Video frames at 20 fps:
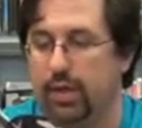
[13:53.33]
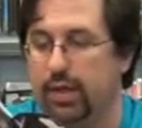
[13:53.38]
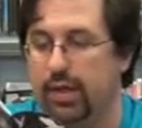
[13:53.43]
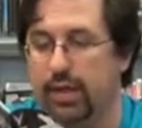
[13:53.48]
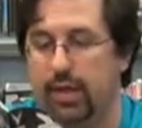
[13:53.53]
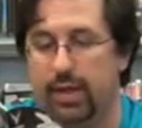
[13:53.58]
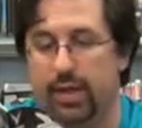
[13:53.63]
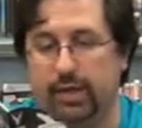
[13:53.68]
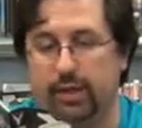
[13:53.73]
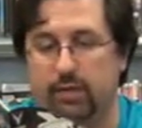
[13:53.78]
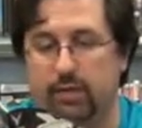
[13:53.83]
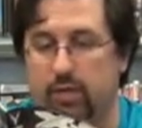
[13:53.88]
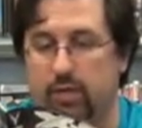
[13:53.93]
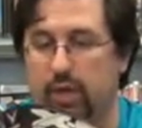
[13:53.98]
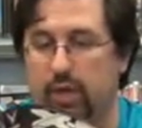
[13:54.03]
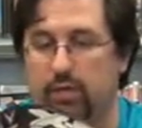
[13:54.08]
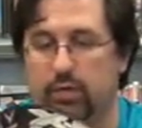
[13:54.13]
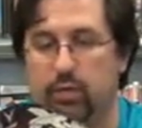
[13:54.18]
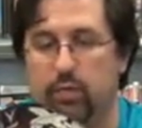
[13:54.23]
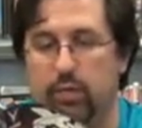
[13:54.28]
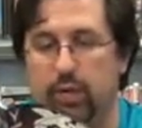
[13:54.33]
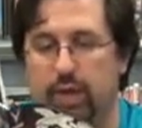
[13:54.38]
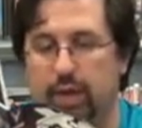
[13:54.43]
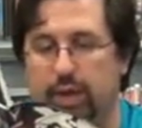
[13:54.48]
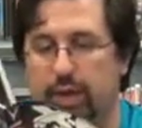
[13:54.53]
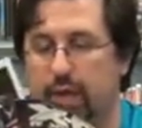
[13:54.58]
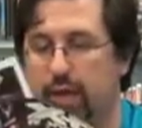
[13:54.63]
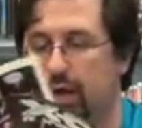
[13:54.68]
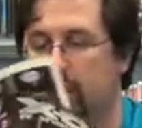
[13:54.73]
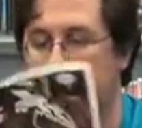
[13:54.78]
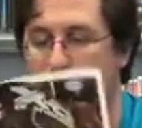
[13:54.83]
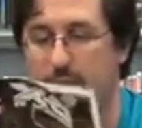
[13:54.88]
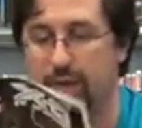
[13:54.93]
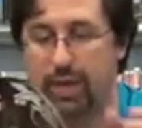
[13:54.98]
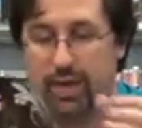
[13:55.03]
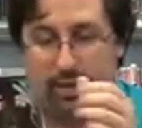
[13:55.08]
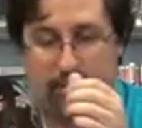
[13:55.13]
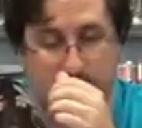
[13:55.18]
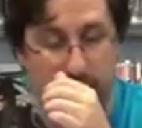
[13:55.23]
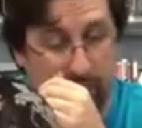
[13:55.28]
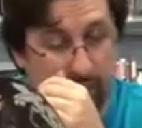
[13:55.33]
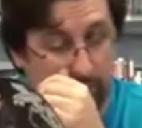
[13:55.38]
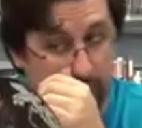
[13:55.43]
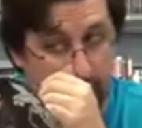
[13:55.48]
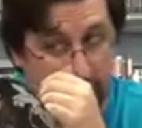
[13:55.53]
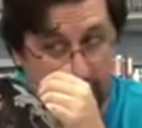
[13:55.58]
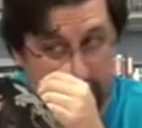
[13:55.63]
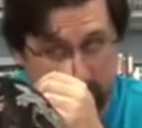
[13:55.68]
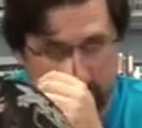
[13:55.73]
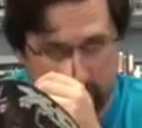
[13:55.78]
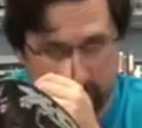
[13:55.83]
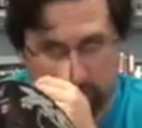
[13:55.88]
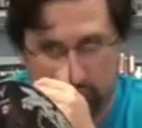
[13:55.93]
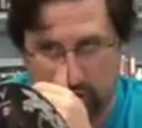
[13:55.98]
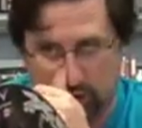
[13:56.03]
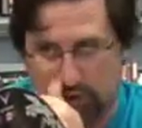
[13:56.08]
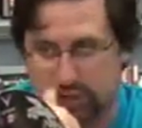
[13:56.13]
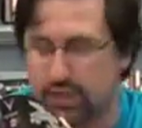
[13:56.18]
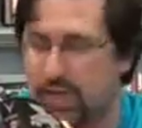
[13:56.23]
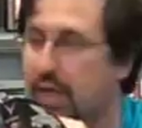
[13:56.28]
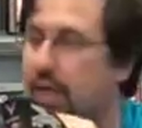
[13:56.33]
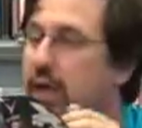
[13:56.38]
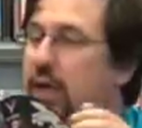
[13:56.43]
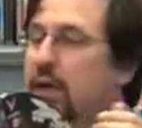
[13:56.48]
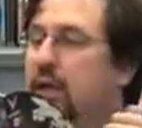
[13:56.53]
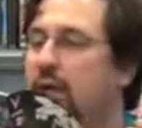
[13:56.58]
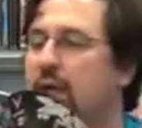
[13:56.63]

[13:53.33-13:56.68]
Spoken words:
It's really kicking up. We get to the good skin.